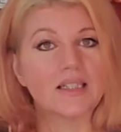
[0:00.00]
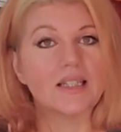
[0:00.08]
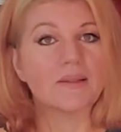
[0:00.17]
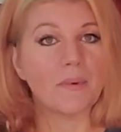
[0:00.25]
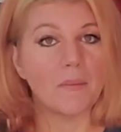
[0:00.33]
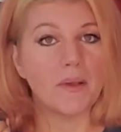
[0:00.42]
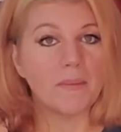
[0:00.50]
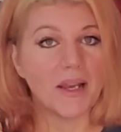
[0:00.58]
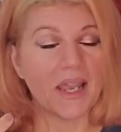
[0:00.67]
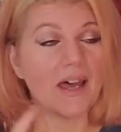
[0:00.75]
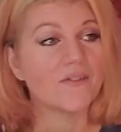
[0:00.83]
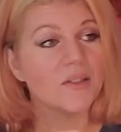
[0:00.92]
this mommy might
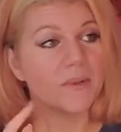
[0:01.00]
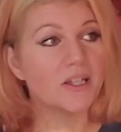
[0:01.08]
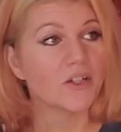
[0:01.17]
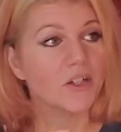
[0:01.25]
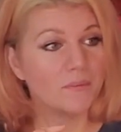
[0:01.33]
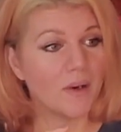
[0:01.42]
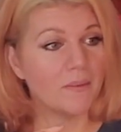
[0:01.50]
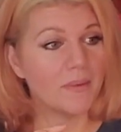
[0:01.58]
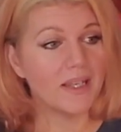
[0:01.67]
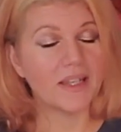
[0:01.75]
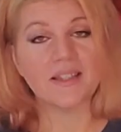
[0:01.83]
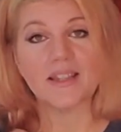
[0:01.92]
have to be a good
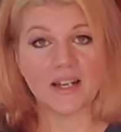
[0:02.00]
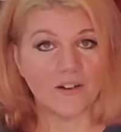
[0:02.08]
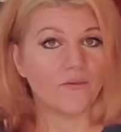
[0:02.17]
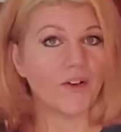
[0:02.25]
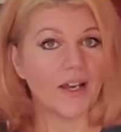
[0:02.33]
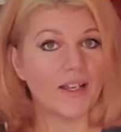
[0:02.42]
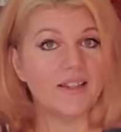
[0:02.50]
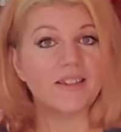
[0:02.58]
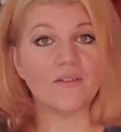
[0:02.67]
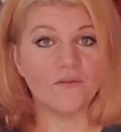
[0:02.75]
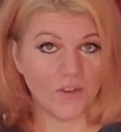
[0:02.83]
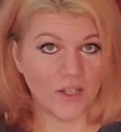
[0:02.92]
mommy and sacrifice
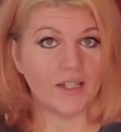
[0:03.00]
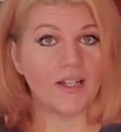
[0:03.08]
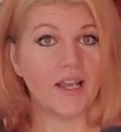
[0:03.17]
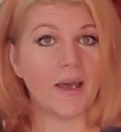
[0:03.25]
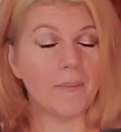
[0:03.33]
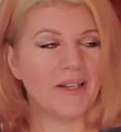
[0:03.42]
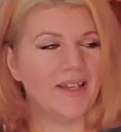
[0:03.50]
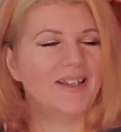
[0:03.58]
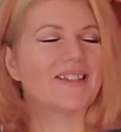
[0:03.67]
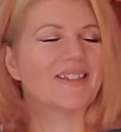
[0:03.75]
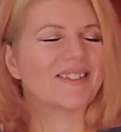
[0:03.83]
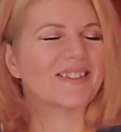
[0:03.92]
some fun and happiness
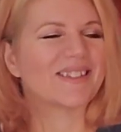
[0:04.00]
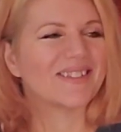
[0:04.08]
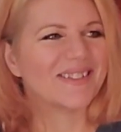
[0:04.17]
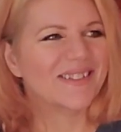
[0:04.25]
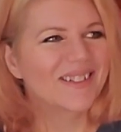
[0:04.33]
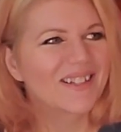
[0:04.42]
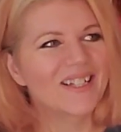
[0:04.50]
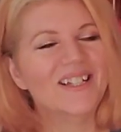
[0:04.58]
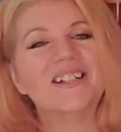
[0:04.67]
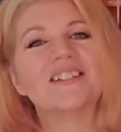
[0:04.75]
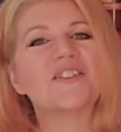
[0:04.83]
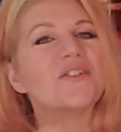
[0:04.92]

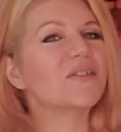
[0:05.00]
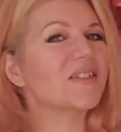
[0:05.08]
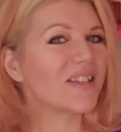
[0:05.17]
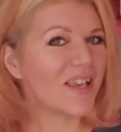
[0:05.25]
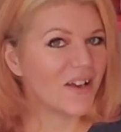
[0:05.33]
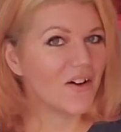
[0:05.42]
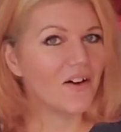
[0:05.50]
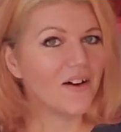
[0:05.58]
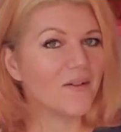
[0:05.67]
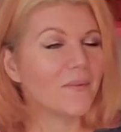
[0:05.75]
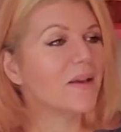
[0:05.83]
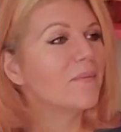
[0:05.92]
to stay
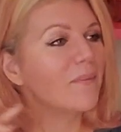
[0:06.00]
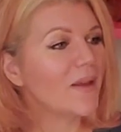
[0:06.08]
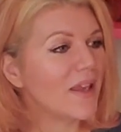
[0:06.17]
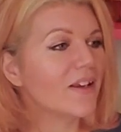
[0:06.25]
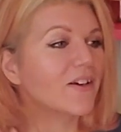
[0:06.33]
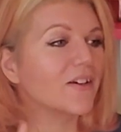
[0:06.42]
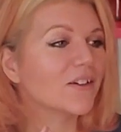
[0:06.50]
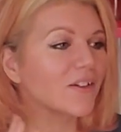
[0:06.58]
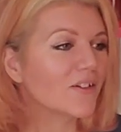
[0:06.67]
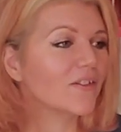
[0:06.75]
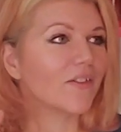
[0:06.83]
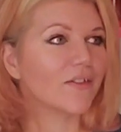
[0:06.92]
home and make her
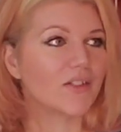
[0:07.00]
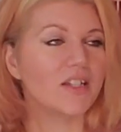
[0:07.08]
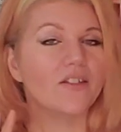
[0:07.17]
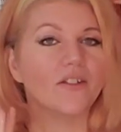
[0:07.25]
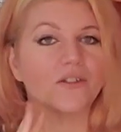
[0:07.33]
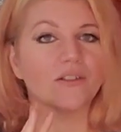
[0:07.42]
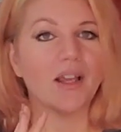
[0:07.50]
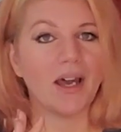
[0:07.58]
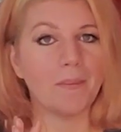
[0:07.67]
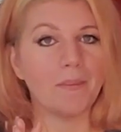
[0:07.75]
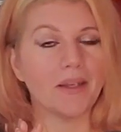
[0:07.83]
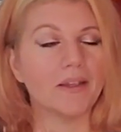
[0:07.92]
little fifteen year old
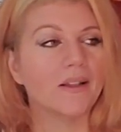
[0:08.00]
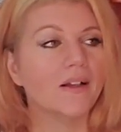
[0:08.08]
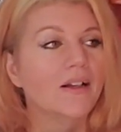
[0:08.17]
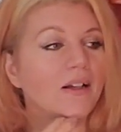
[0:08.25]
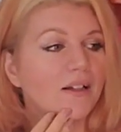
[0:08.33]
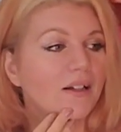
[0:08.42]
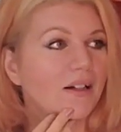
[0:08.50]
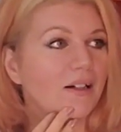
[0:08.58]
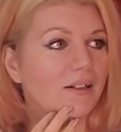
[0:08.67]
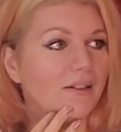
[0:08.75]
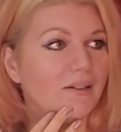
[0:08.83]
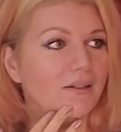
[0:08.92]
happy.
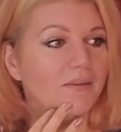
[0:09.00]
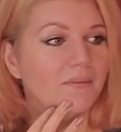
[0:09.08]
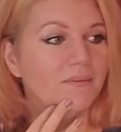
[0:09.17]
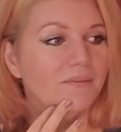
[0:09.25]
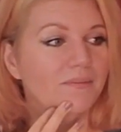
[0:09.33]
Um,